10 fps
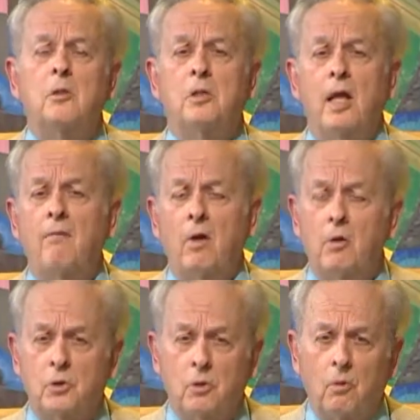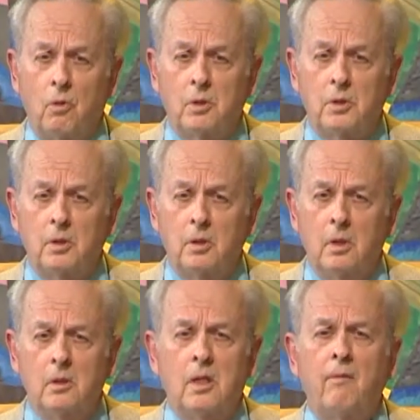It's Save Our Shores.
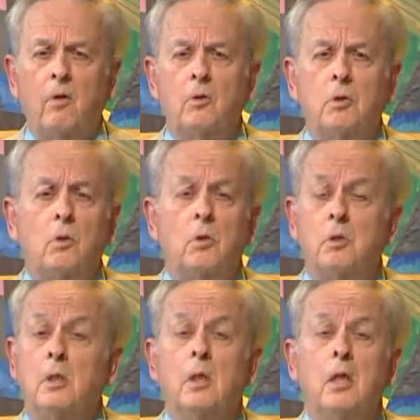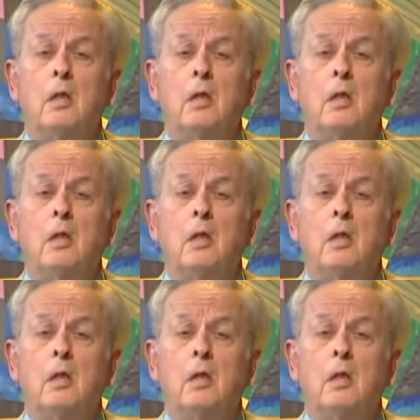Save Our Shores